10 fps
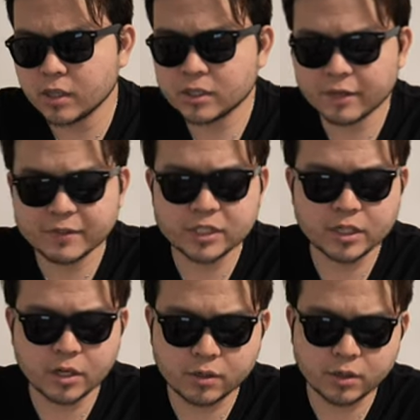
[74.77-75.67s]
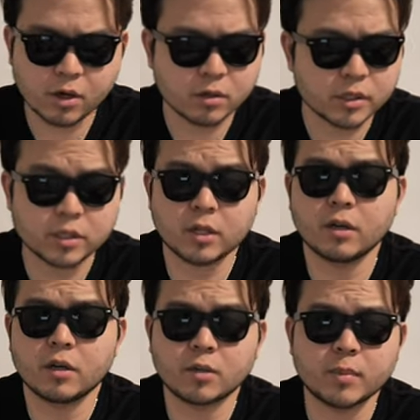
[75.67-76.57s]
seventeen hundred dollars, that's a
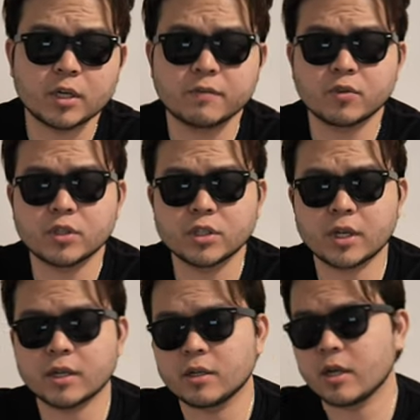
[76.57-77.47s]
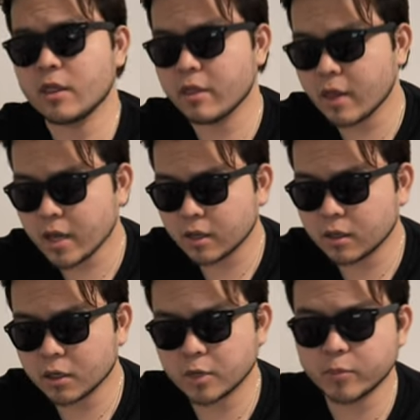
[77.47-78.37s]
lot of money for a jacket. And then
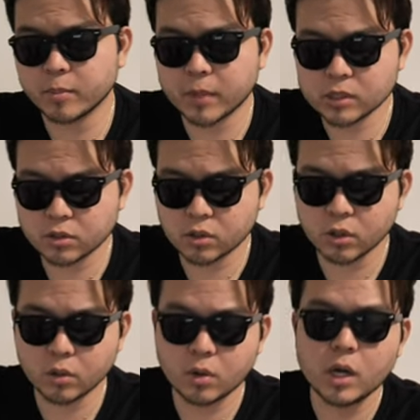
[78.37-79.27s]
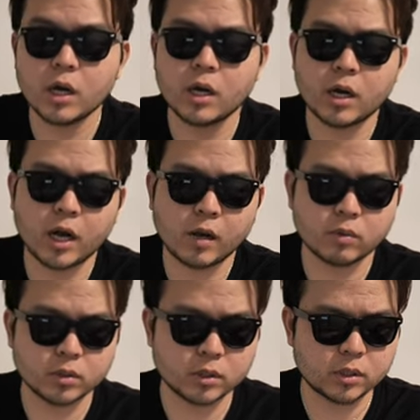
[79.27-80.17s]
a couple months ago, I
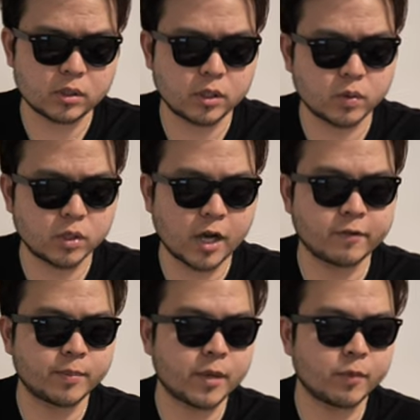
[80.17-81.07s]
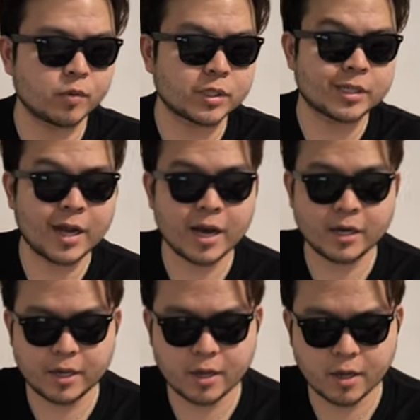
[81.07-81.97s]
was, it was I remember it was
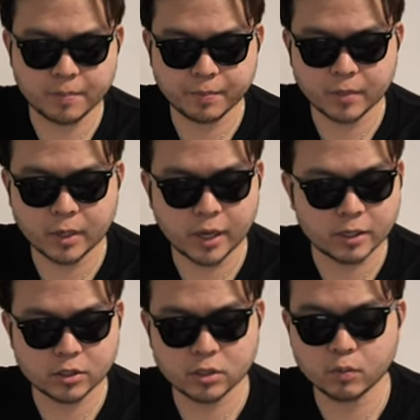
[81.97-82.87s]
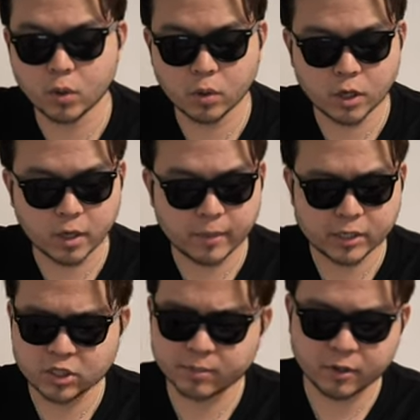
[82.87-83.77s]
nine A M I just woke up, I
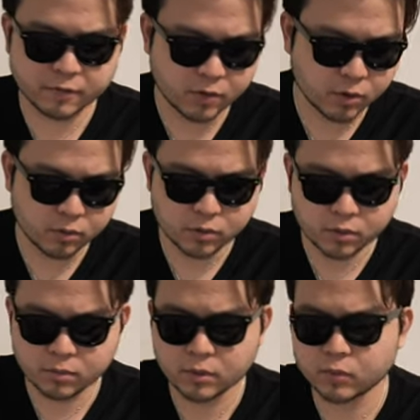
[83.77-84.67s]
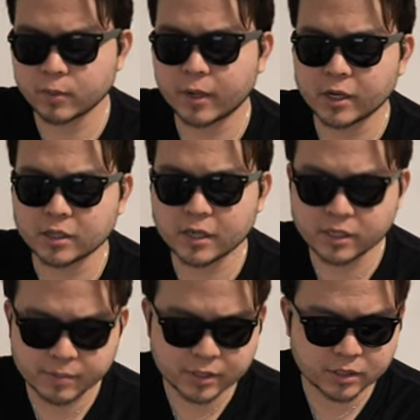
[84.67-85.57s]
checked my phone, replied to
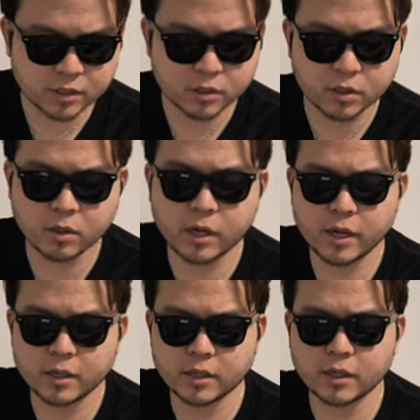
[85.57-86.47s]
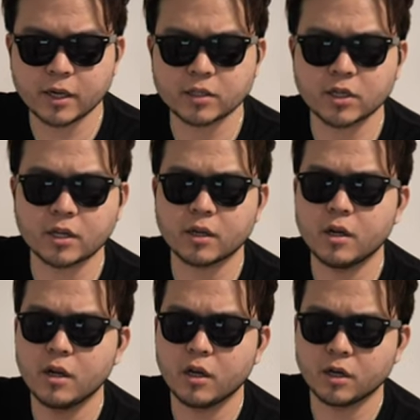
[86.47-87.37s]
text messages and all that, and then I checked
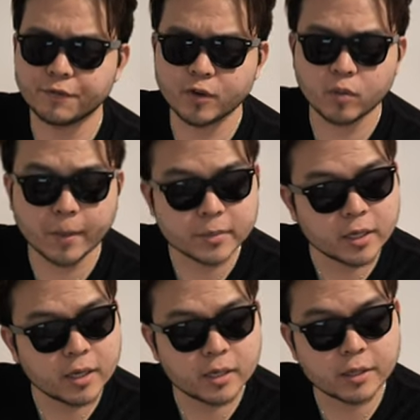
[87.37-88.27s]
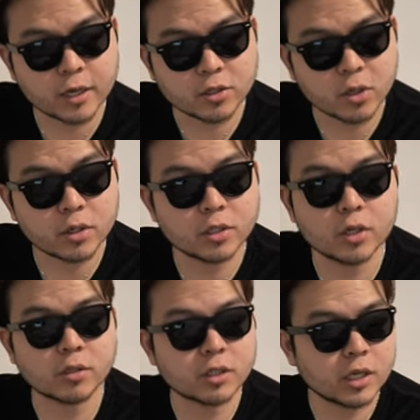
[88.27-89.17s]
a few websites, and then I saw this
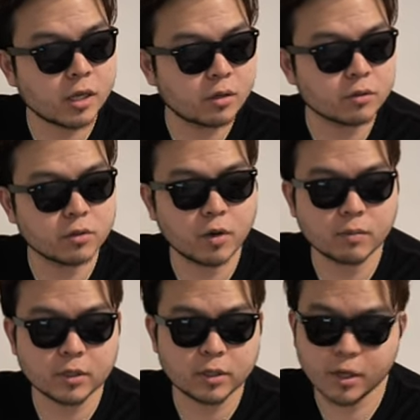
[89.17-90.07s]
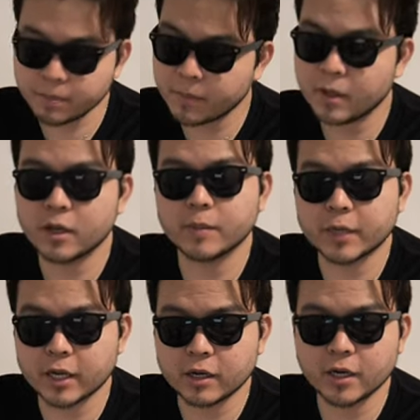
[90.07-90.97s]
on sale. So I was like, yep, I'm
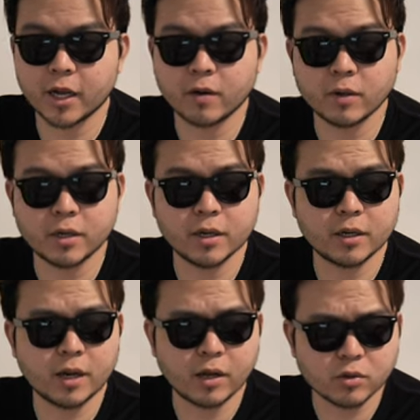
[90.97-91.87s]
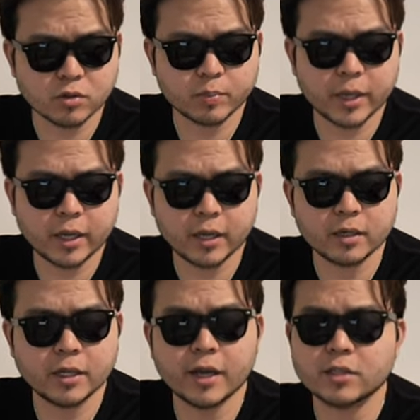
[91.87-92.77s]
gonna get it now. And then I also
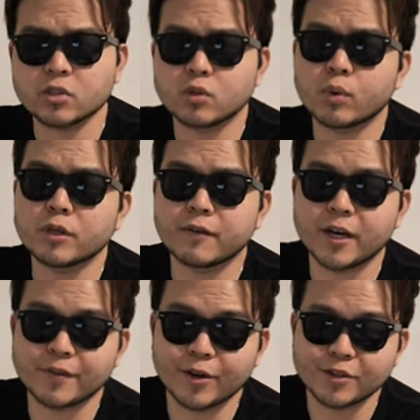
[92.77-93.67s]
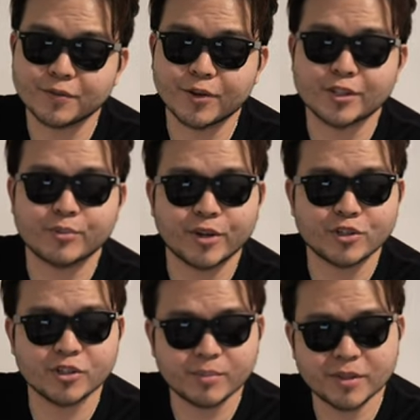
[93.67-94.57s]
paid the extra twenty-five dollars for express
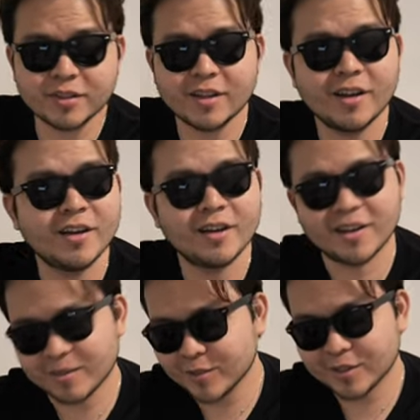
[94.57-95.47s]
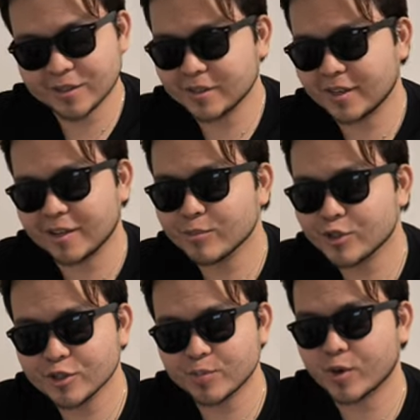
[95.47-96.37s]
shipping. I'm just, I'm
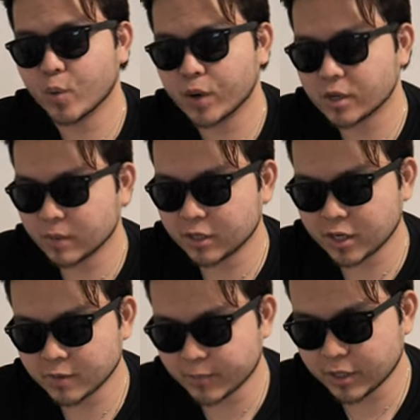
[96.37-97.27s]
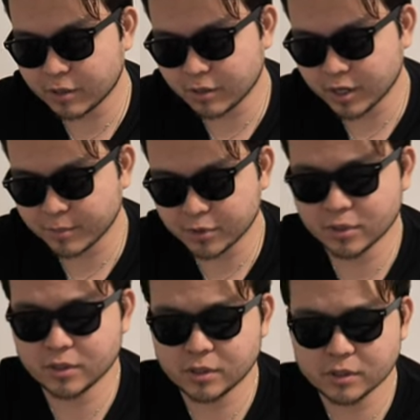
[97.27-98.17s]
super weird when it comes to my online
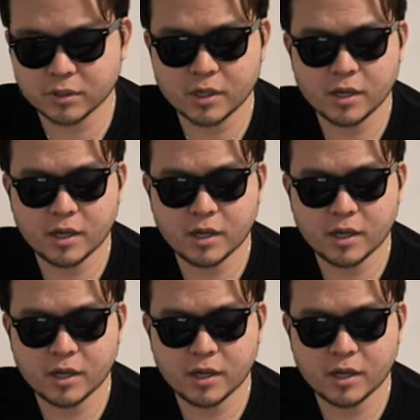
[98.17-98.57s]
purchases.